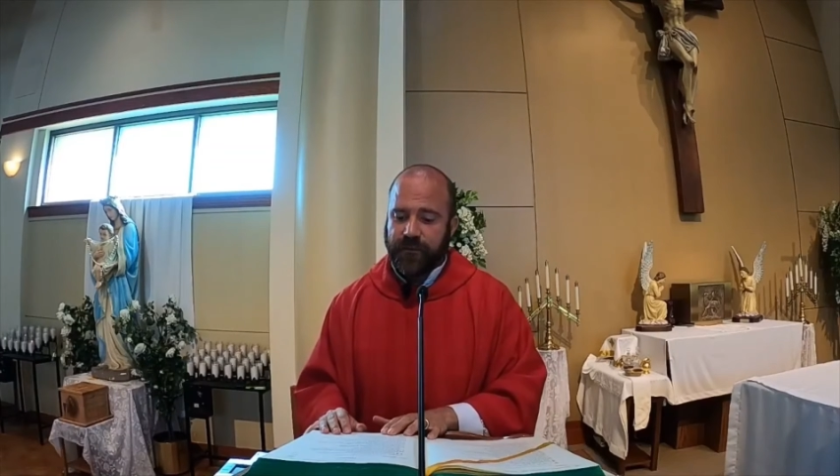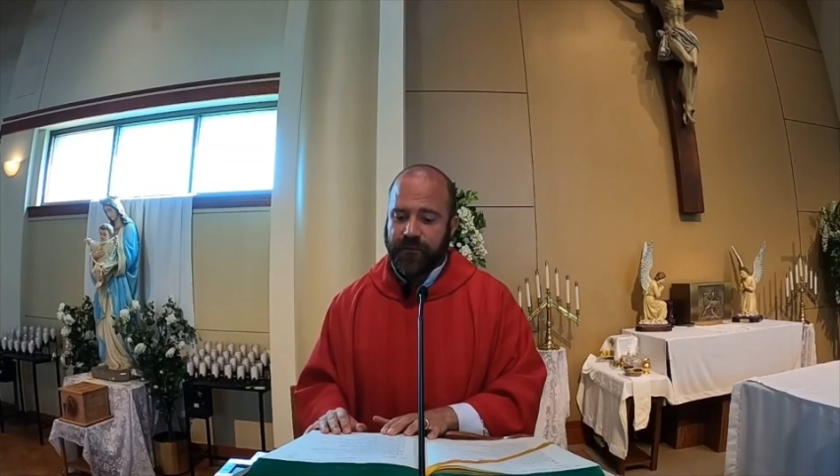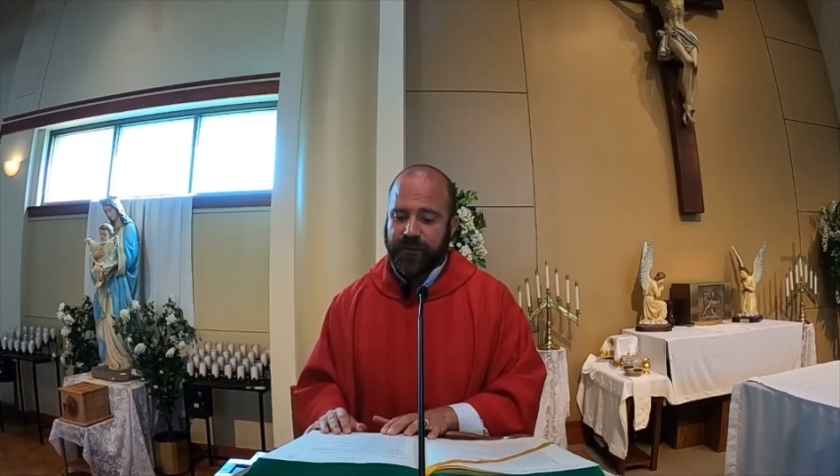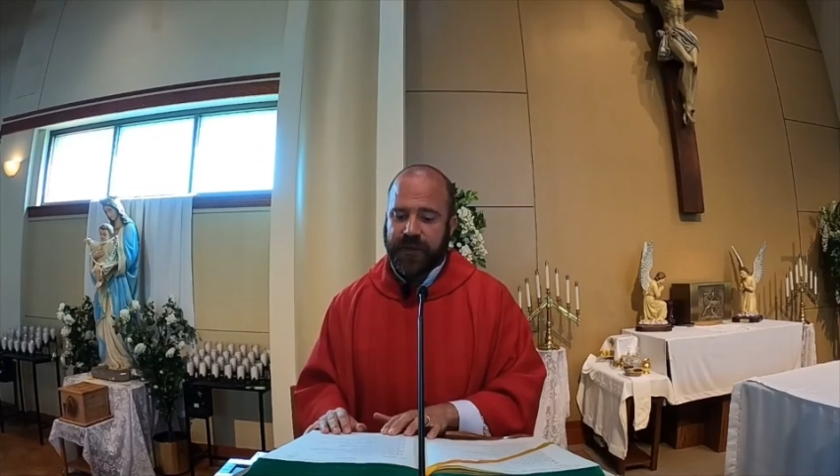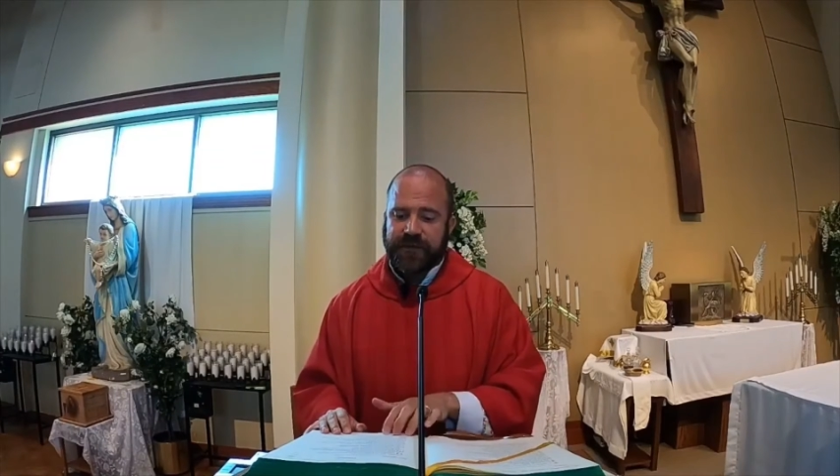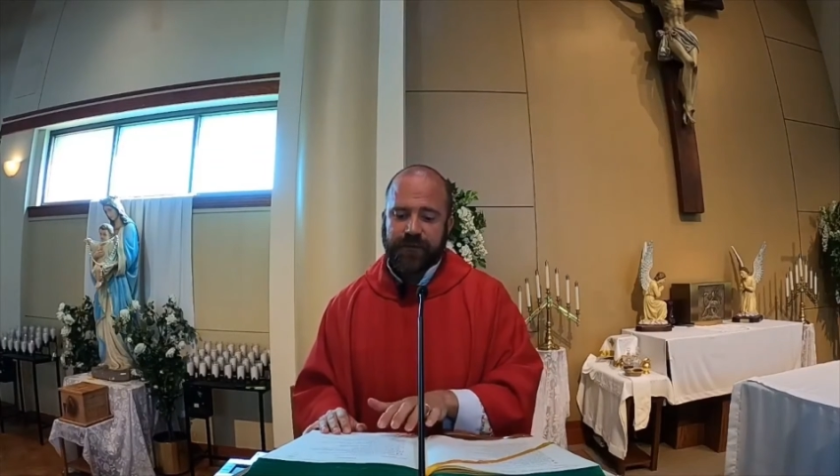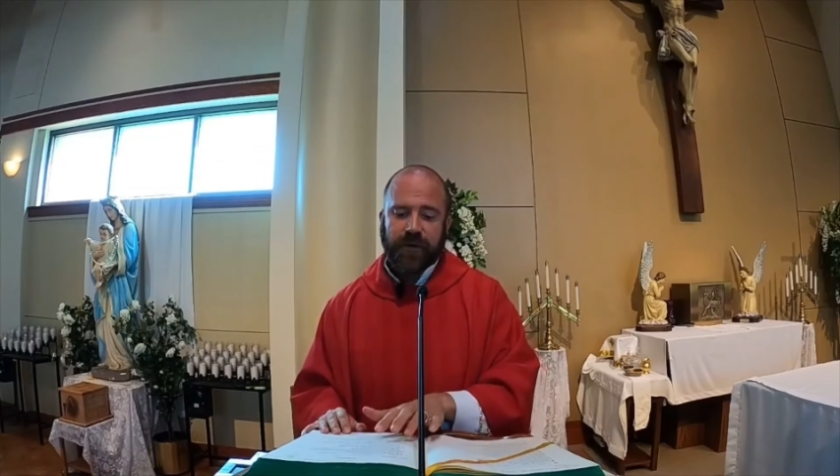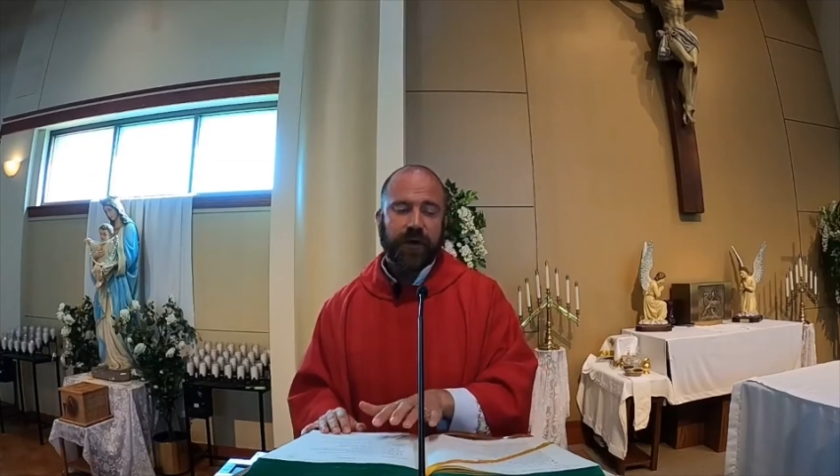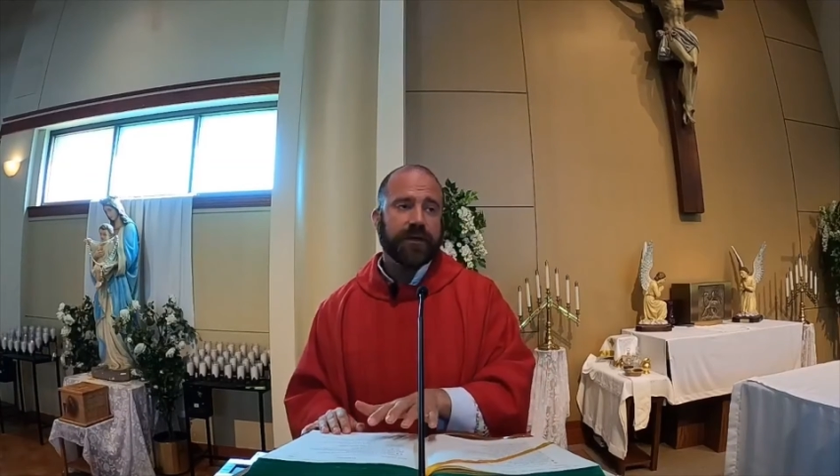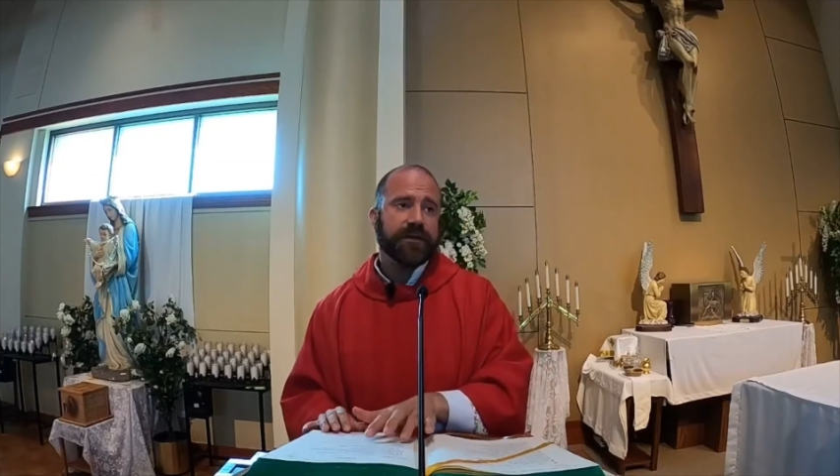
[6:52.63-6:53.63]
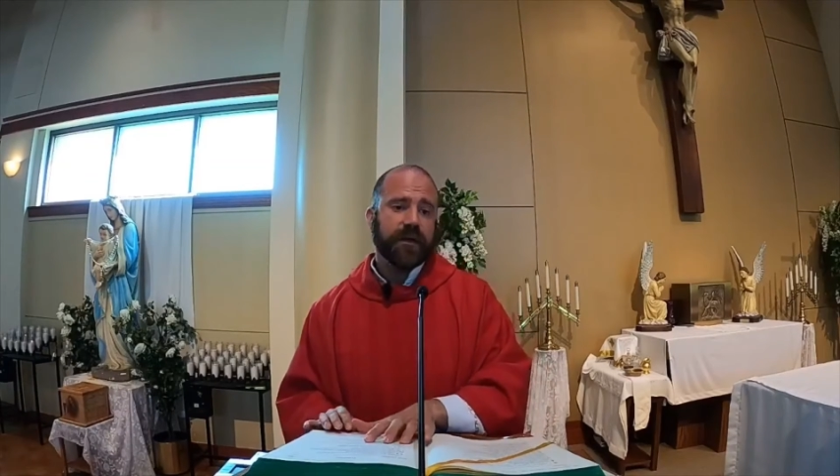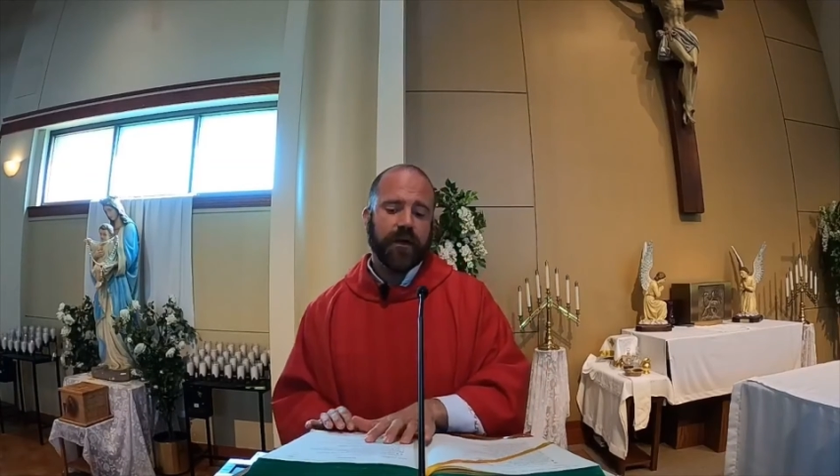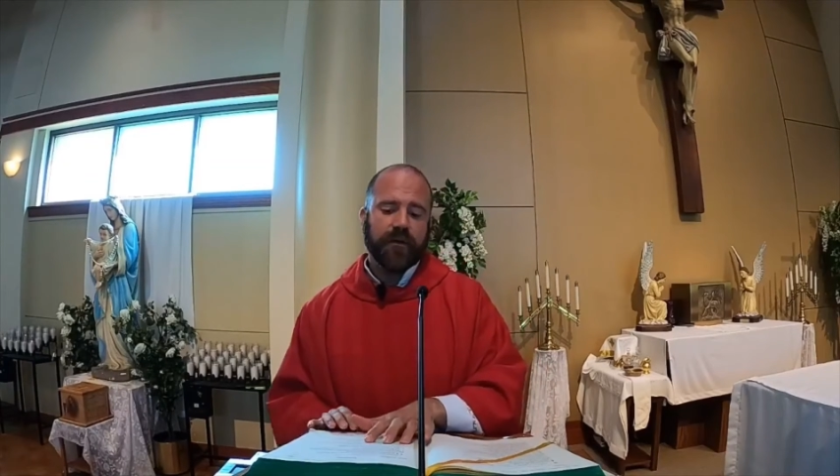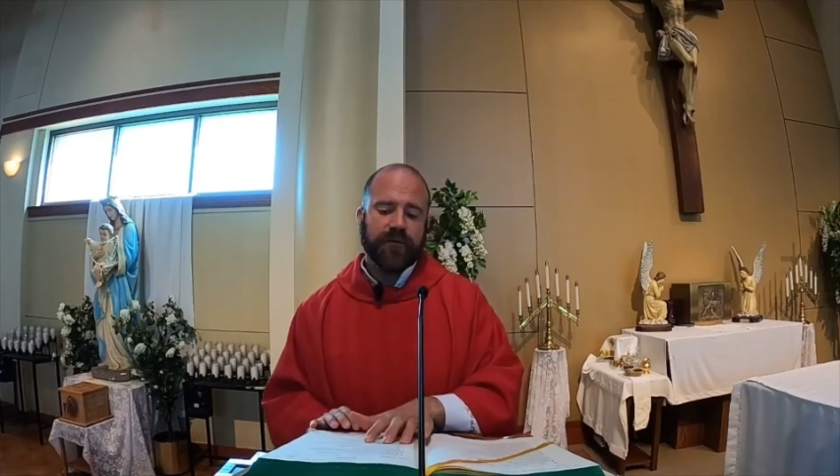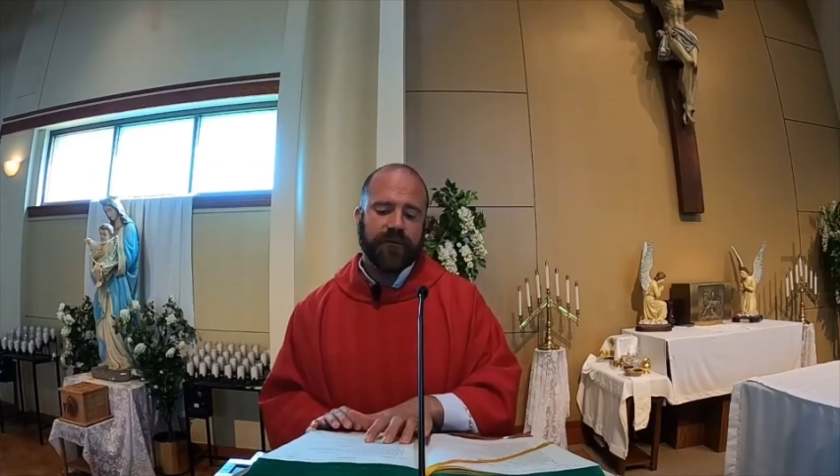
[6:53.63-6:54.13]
the experience of